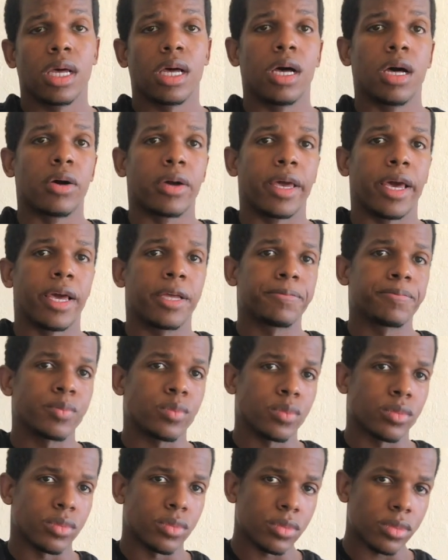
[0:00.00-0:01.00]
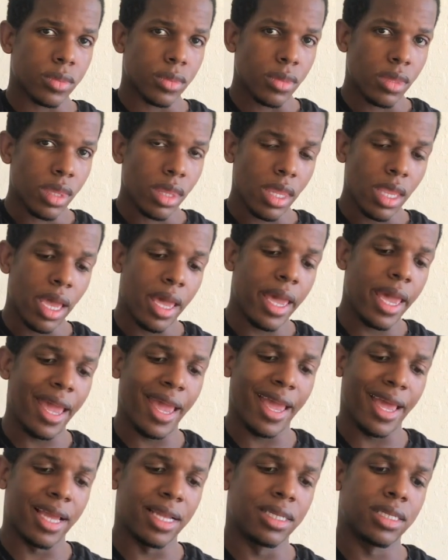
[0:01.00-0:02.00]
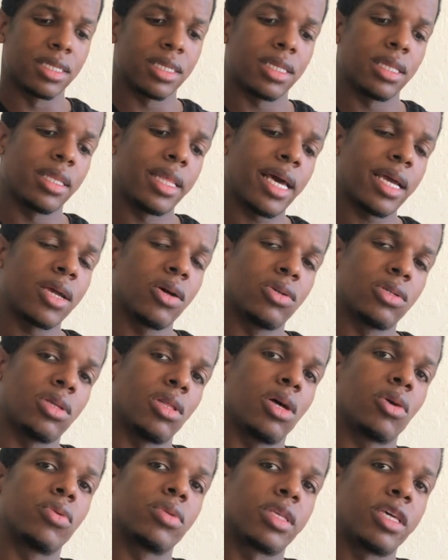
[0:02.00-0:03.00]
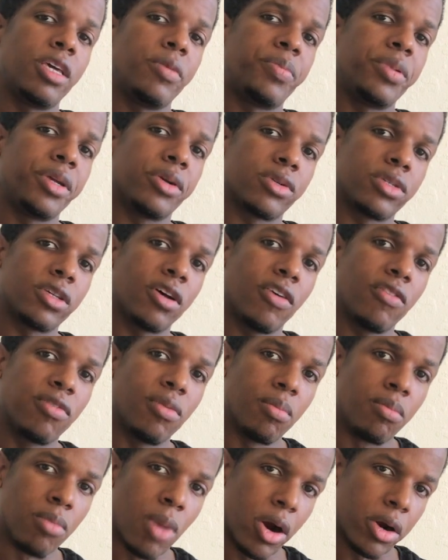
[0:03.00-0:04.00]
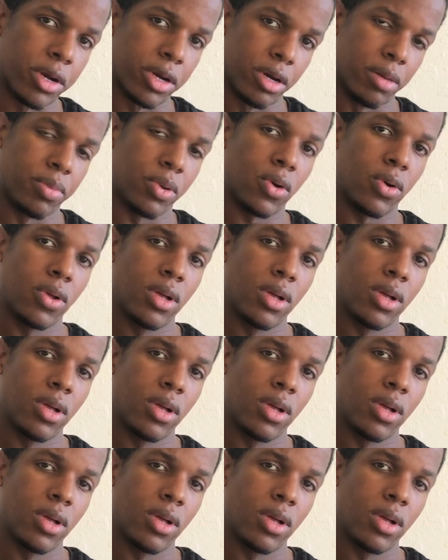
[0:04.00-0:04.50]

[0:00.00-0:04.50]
Okay, and that goes along with keeping yourself marketable.